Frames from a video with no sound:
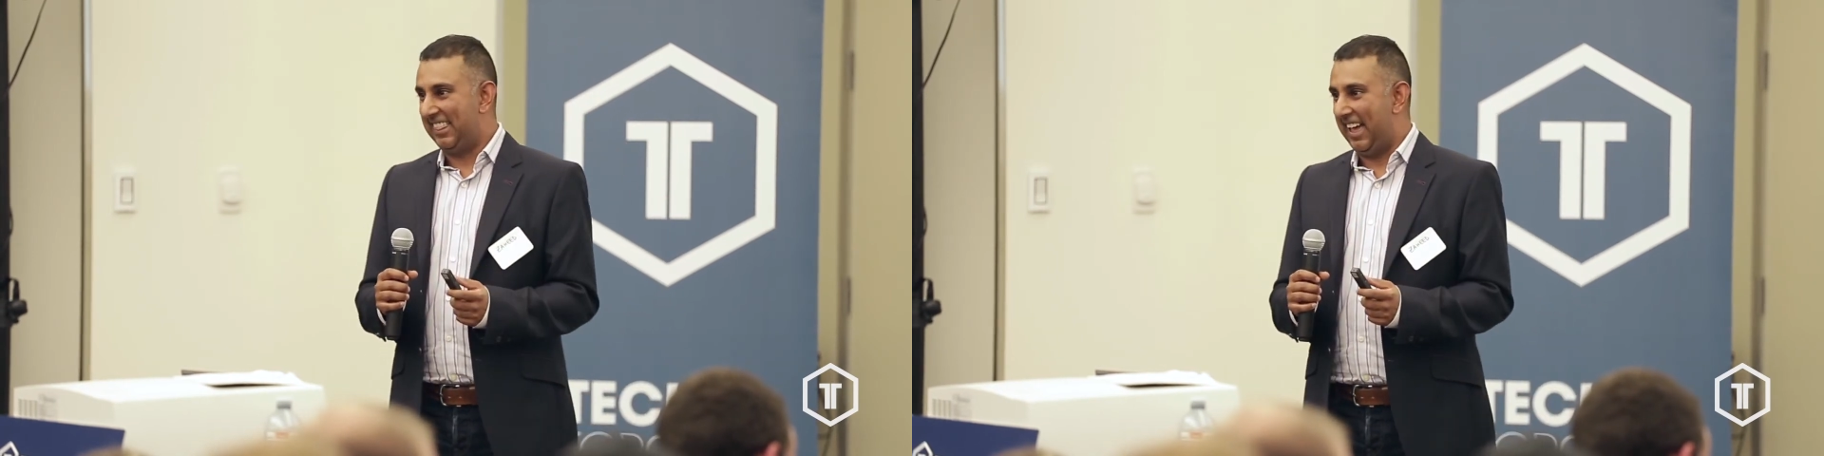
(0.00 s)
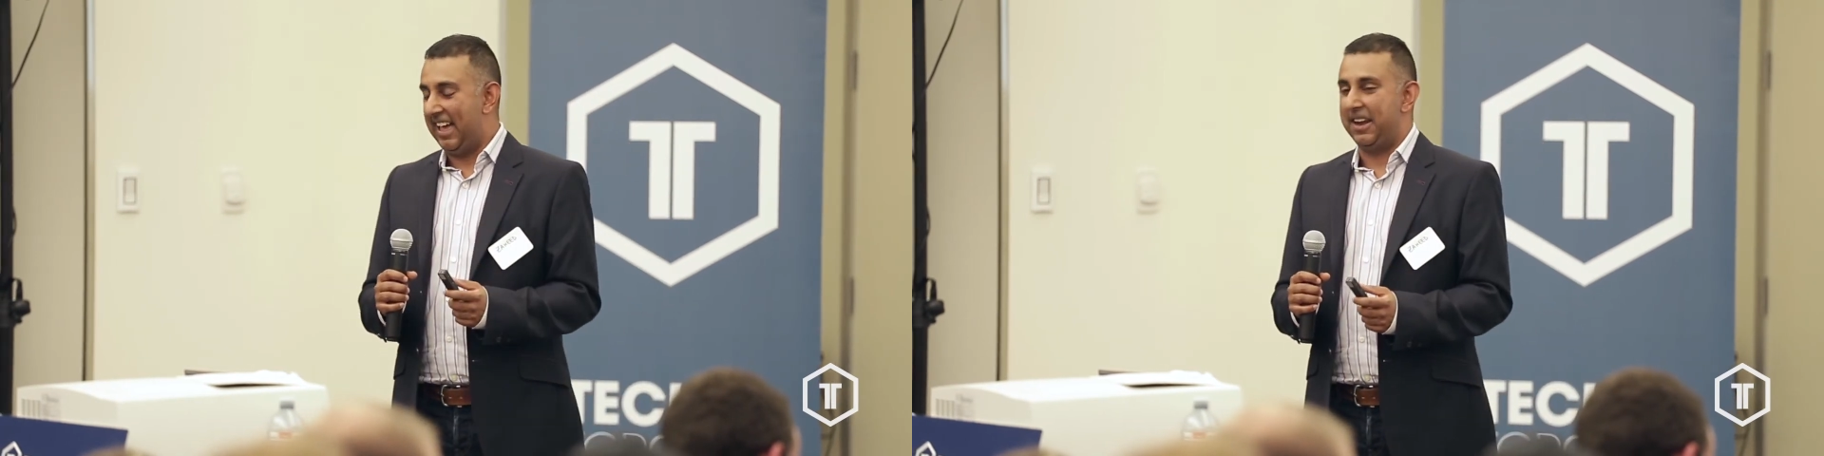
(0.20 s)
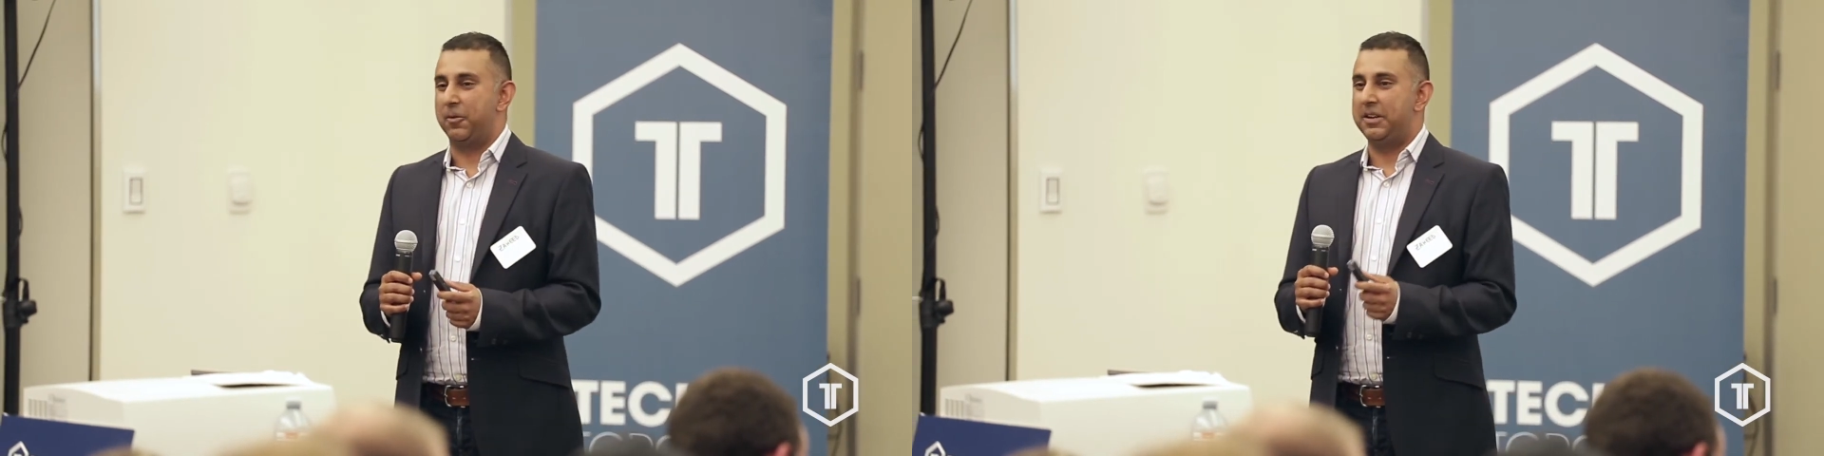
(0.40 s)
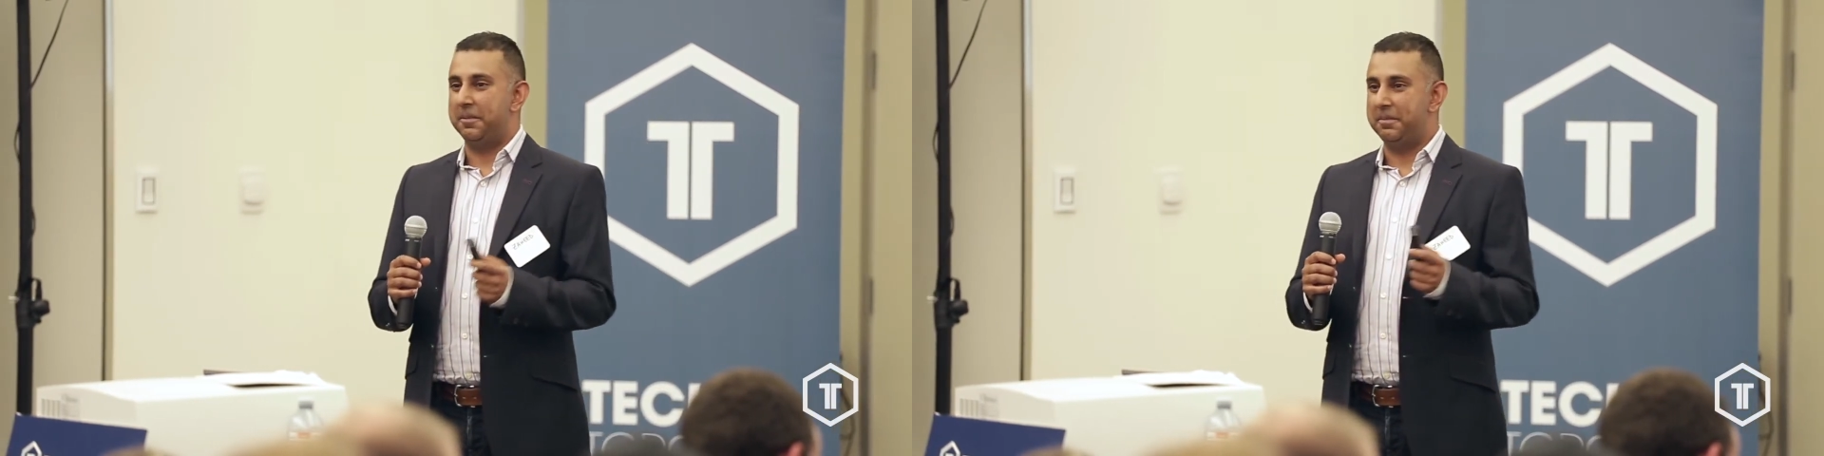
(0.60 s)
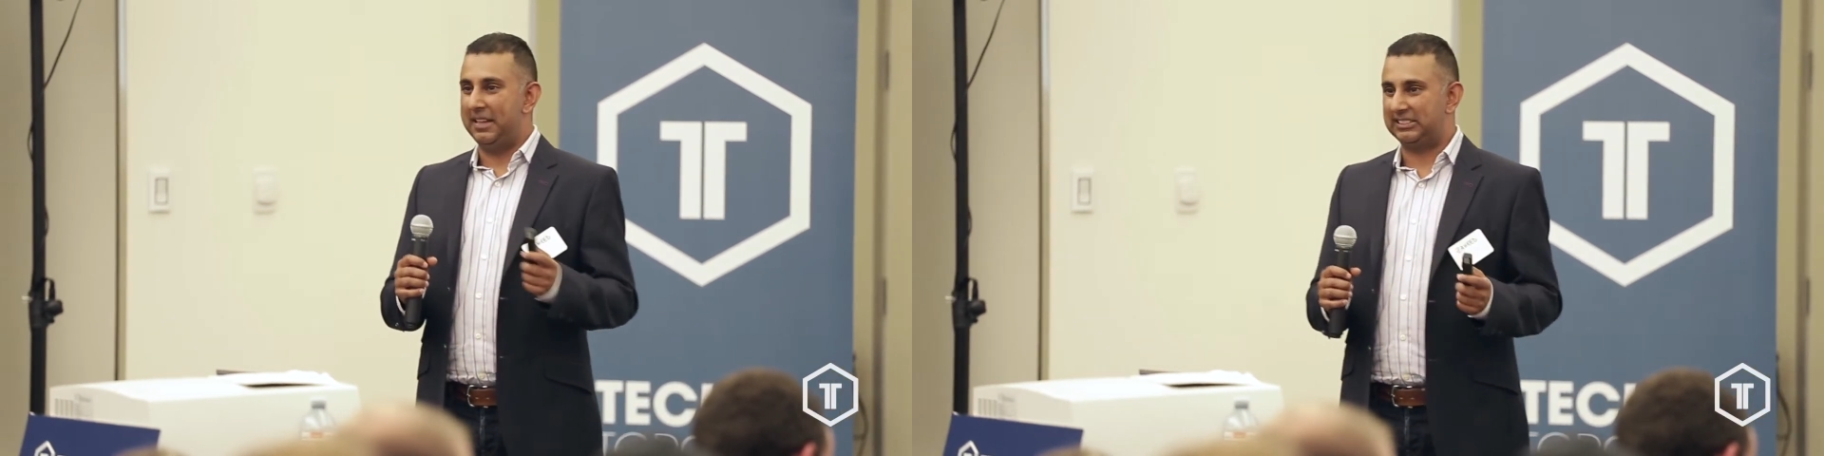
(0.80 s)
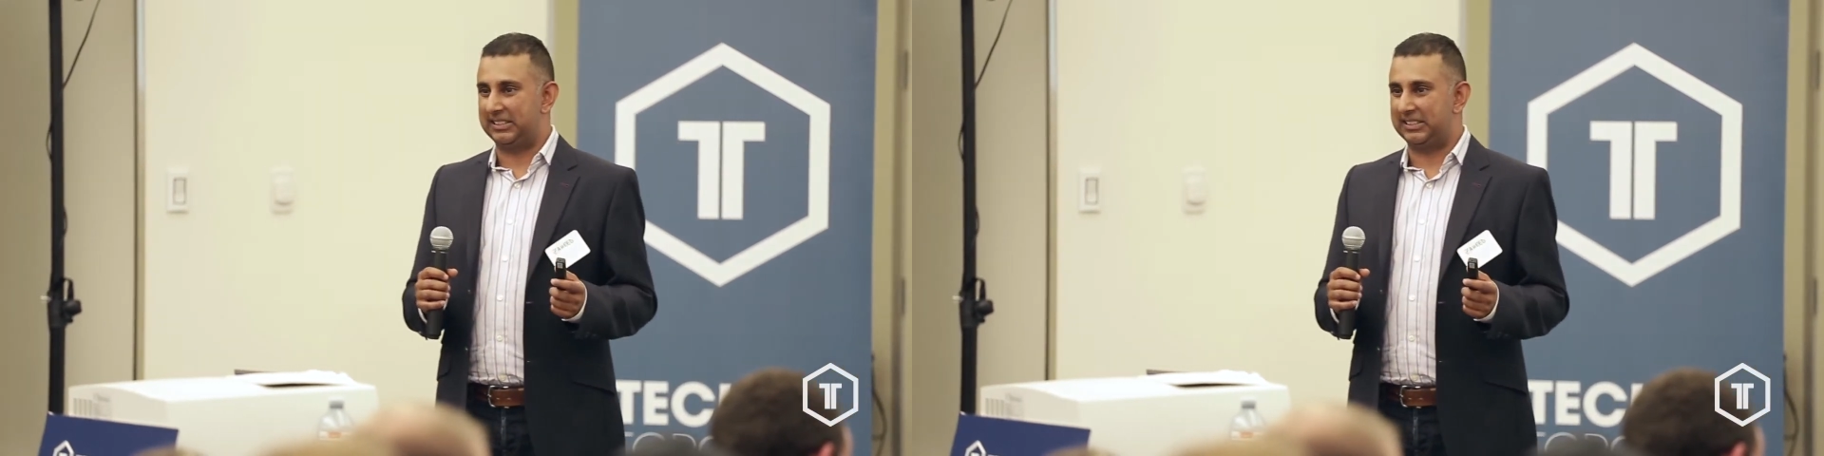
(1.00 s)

of that, when you meet